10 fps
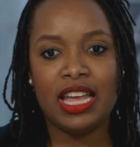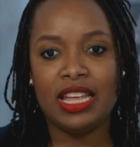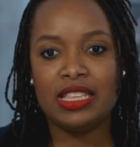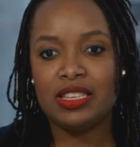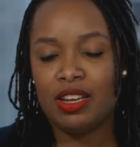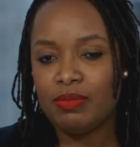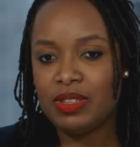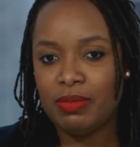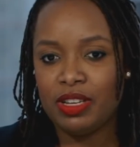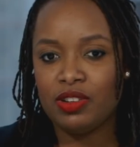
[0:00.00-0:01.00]

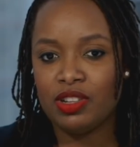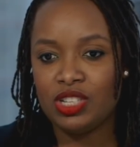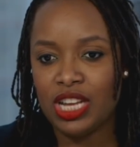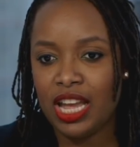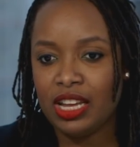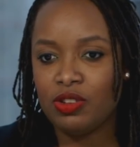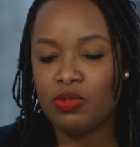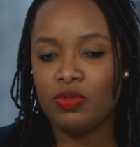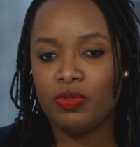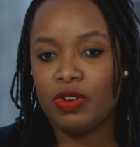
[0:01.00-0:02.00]
and somebody called Jag
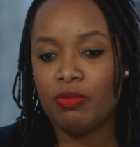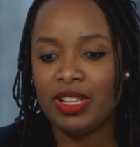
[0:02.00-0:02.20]
from